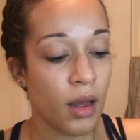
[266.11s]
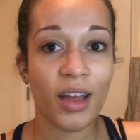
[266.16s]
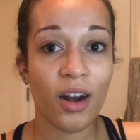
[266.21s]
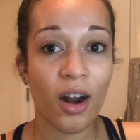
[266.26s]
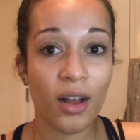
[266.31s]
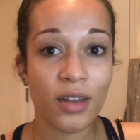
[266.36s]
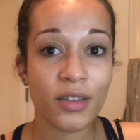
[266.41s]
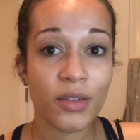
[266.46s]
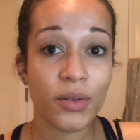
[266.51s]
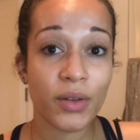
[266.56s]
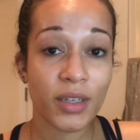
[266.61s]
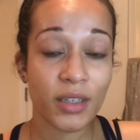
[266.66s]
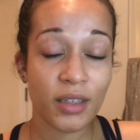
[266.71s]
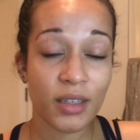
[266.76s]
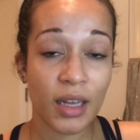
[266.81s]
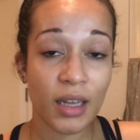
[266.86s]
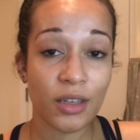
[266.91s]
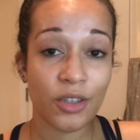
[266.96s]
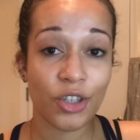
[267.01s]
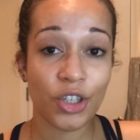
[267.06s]
It also
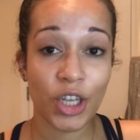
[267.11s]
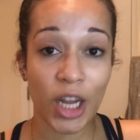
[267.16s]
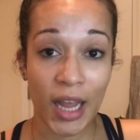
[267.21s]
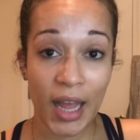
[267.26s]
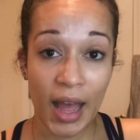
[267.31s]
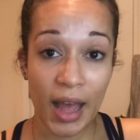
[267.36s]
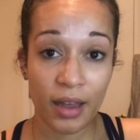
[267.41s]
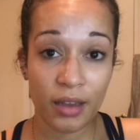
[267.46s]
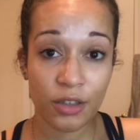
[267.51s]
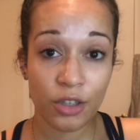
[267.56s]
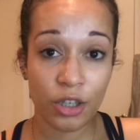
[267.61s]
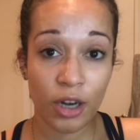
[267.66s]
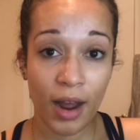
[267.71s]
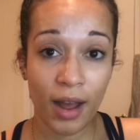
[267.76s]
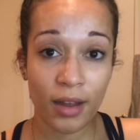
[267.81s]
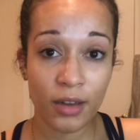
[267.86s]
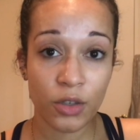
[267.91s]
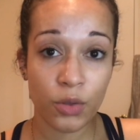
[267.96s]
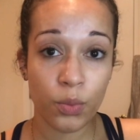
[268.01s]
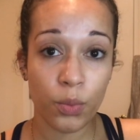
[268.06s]
contains shea
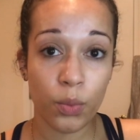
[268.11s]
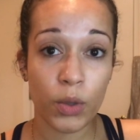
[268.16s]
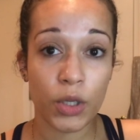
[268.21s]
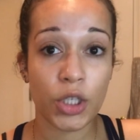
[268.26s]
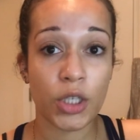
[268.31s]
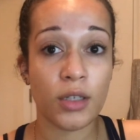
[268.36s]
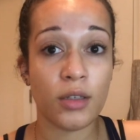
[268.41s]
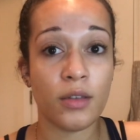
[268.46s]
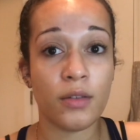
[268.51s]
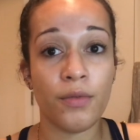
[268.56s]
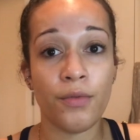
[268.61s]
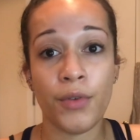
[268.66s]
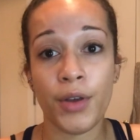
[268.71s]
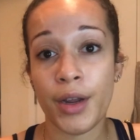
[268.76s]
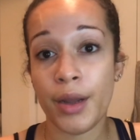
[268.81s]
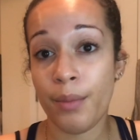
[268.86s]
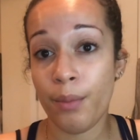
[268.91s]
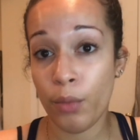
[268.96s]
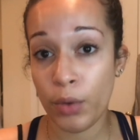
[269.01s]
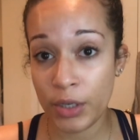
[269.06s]
extract, which is
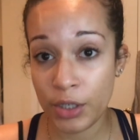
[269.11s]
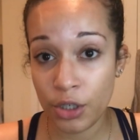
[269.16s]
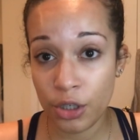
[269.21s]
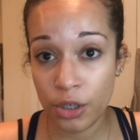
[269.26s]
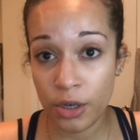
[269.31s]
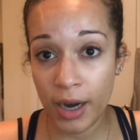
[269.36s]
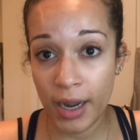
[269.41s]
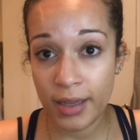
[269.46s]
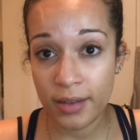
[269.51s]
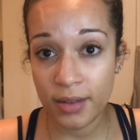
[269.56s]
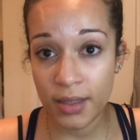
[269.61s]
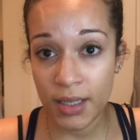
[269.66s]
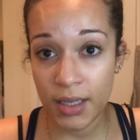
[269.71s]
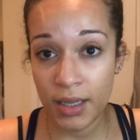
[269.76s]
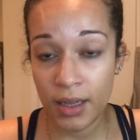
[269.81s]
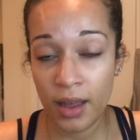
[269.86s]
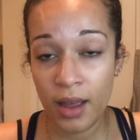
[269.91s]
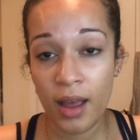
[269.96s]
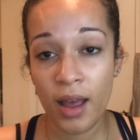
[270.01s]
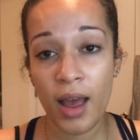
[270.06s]
very
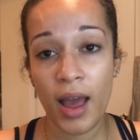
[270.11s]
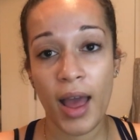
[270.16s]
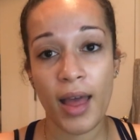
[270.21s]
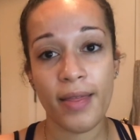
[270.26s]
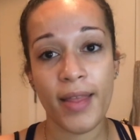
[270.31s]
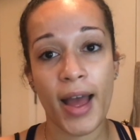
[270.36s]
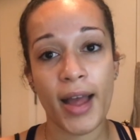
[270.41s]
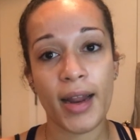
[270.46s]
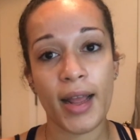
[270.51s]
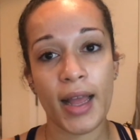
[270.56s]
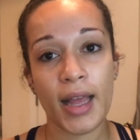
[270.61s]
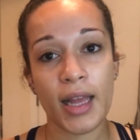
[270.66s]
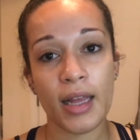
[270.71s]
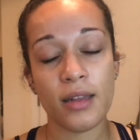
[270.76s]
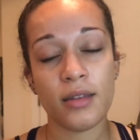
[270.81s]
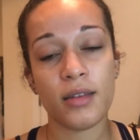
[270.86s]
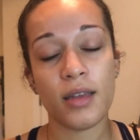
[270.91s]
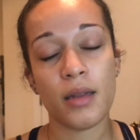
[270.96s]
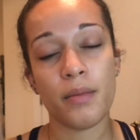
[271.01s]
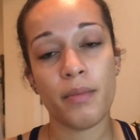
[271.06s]
moisturizing, and that
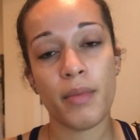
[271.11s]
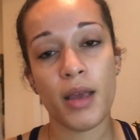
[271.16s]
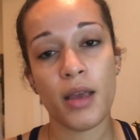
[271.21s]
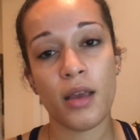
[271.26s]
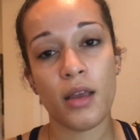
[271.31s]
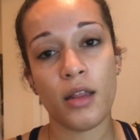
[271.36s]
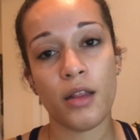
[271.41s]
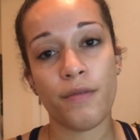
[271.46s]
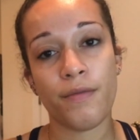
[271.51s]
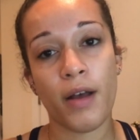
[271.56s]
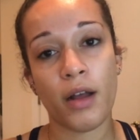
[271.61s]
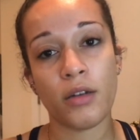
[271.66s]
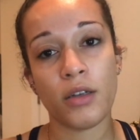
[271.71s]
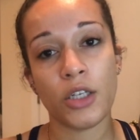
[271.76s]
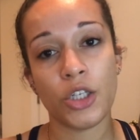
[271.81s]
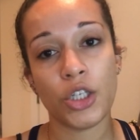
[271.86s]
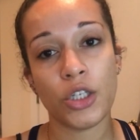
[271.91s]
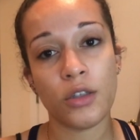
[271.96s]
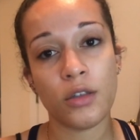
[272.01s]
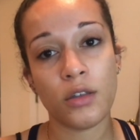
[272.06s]
aids in making the
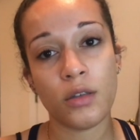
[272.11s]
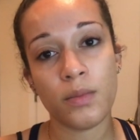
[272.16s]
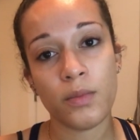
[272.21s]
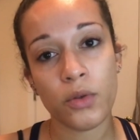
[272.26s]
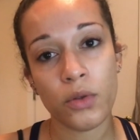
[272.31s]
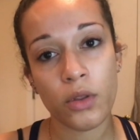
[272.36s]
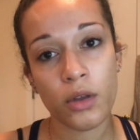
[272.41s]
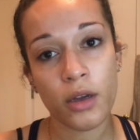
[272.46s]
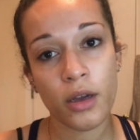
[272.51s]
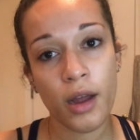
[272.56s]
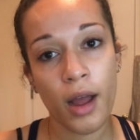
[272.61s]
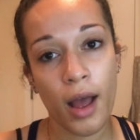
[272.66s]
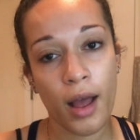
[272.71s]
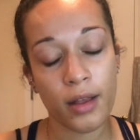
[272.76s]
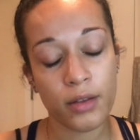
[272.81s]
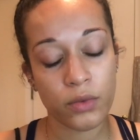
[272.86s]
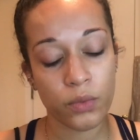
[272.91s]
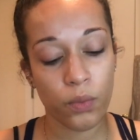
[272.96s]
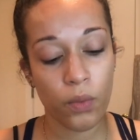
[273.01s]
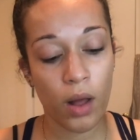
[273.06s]
foundation smoother,
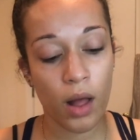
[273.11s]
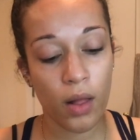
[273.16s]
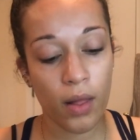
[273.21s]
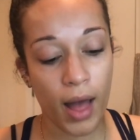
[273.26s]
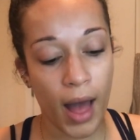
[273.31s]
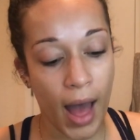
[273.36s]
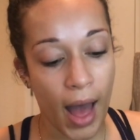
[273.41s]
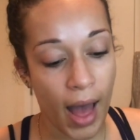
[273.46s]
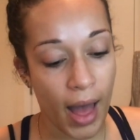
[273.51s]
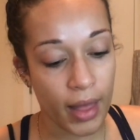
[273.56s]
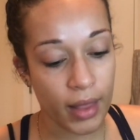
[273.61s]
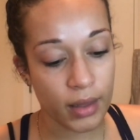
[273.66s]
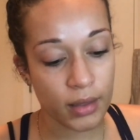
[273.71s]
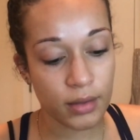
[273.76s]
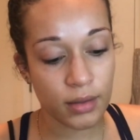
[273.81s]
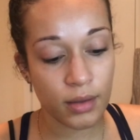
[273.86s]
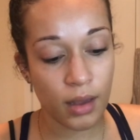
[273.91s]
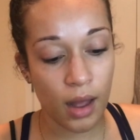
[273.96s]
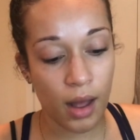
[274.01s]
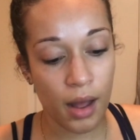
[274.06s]
as well
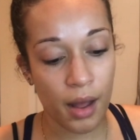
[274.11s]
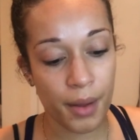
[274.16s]
as